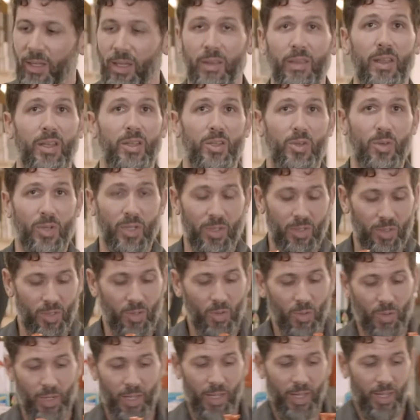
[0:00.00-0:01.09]
then you can
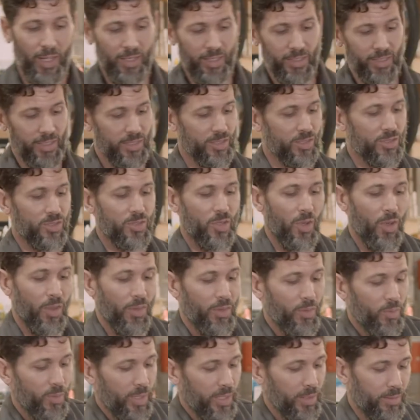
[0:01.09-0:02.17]
go ahead and install
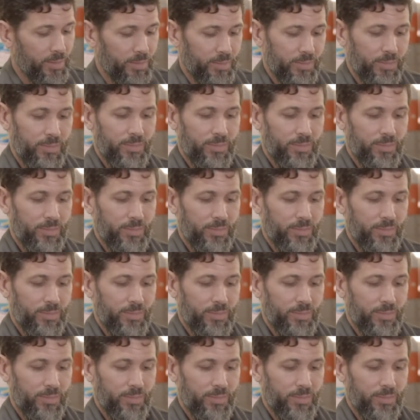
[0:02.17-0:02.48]
the wheel.